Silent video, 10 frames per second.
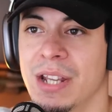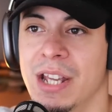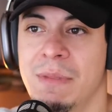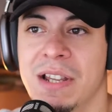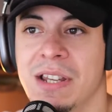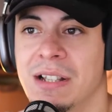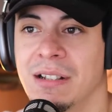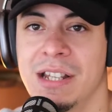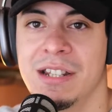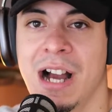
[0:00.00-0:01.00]
It
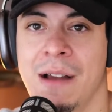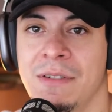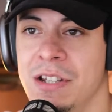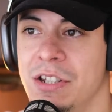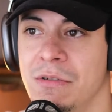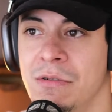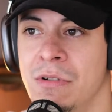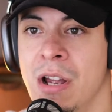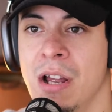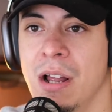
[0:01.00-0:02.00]
basically dives
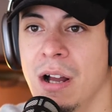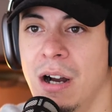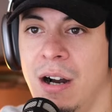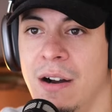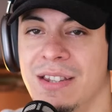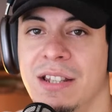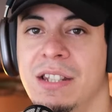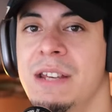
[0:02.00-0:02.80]
into the